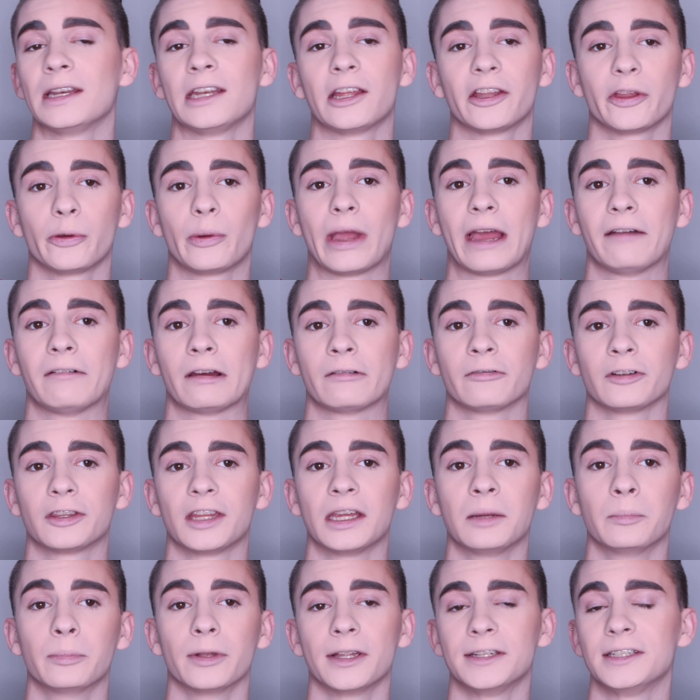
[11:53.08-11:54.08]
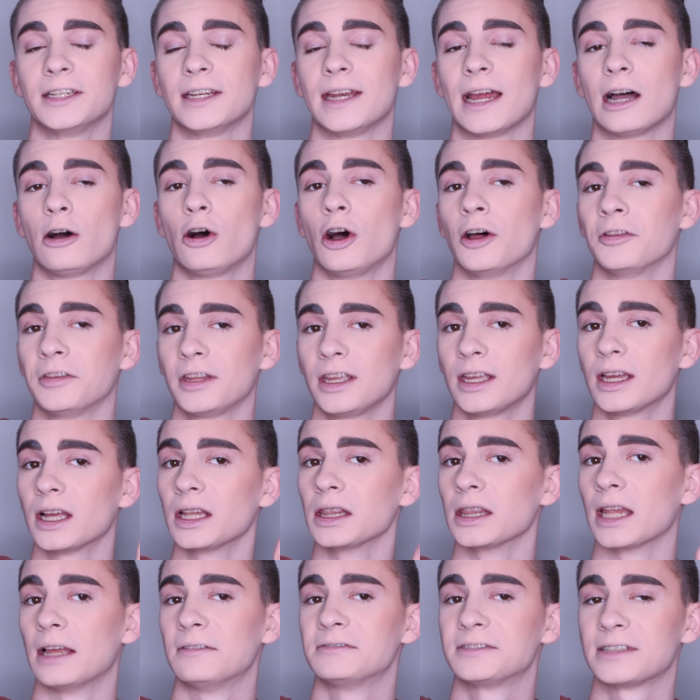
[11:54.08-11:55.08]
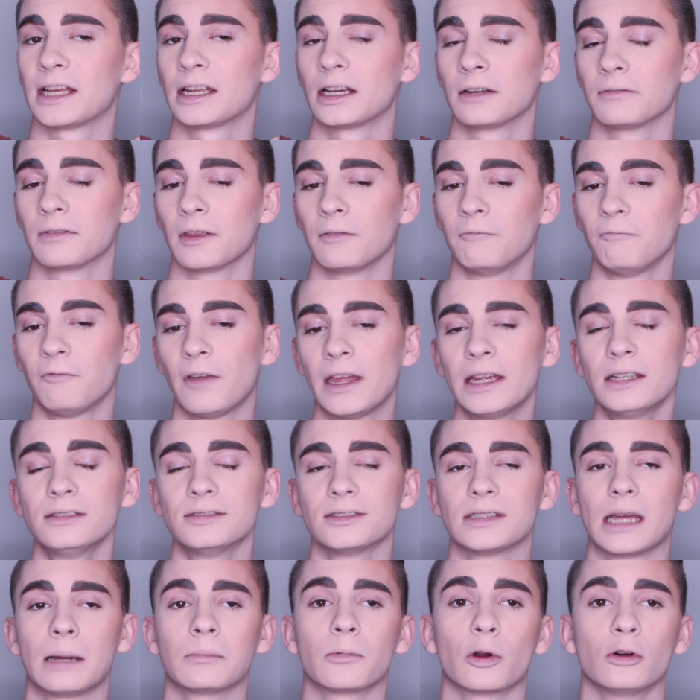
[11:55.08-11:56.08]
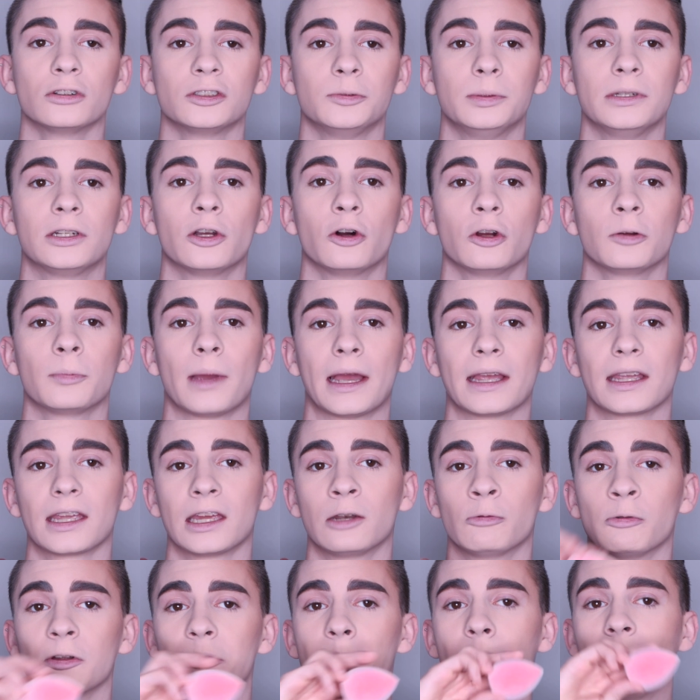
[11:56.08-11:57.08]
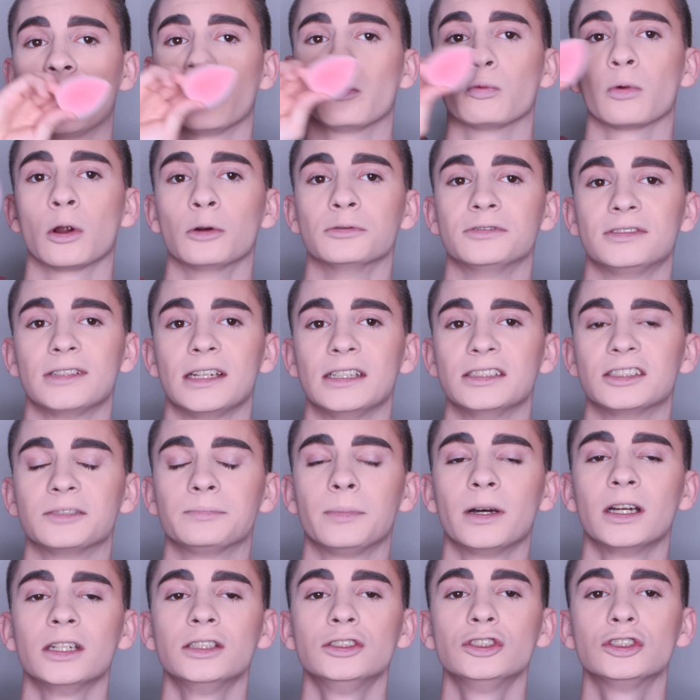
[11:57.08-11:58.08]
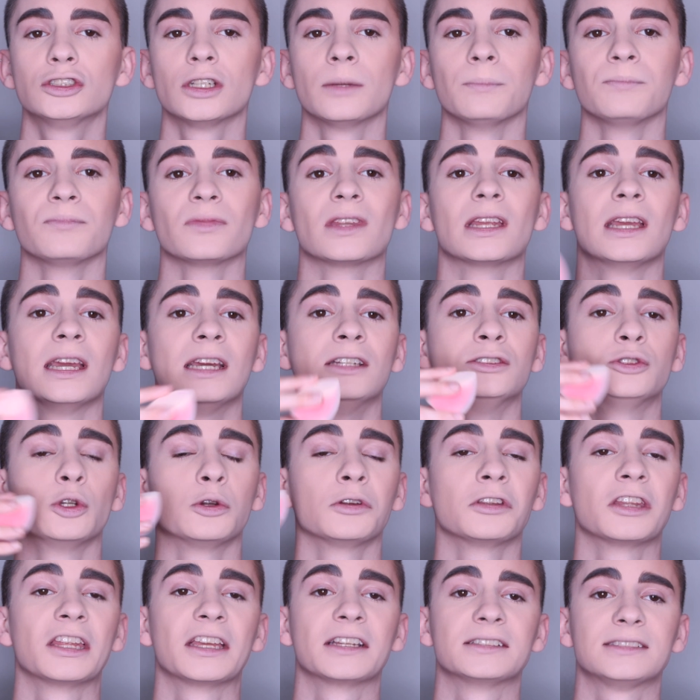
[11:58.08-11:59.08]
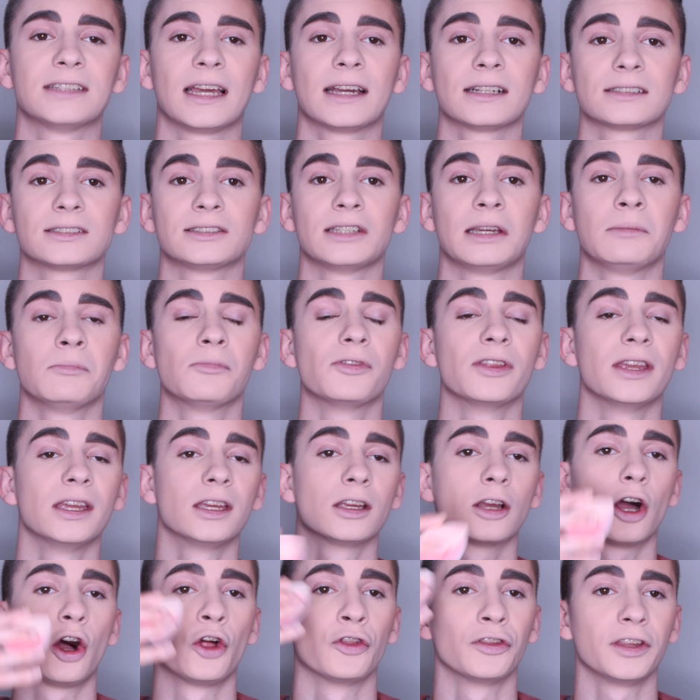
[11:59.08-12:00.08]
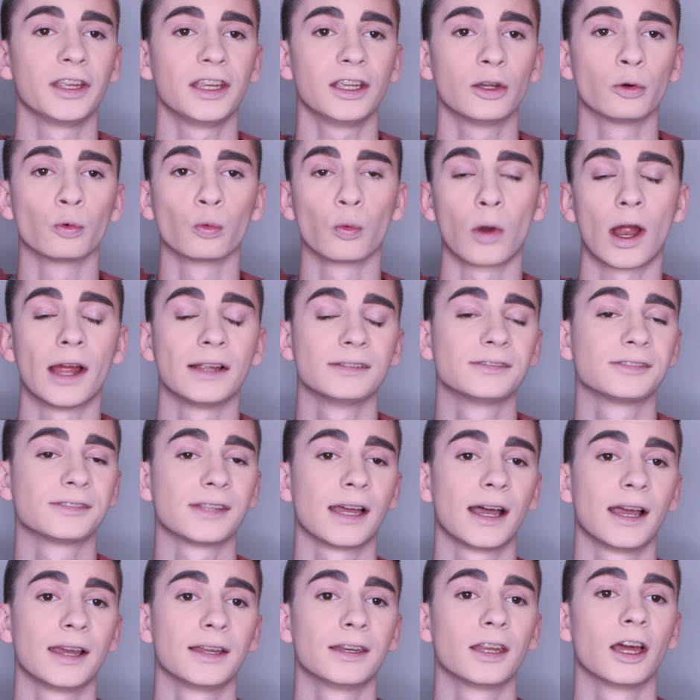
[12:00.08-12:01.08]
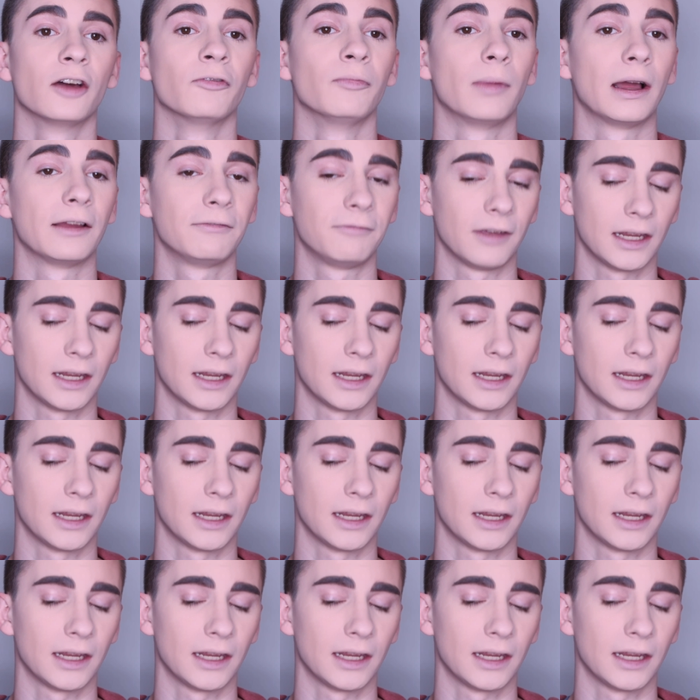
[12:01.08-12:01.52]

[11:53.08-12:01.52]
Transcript: And now that we have everything blended out on the left side of the face, I'm going to be going back in with my Rosé sponge and doing the exact same thing on the right side of my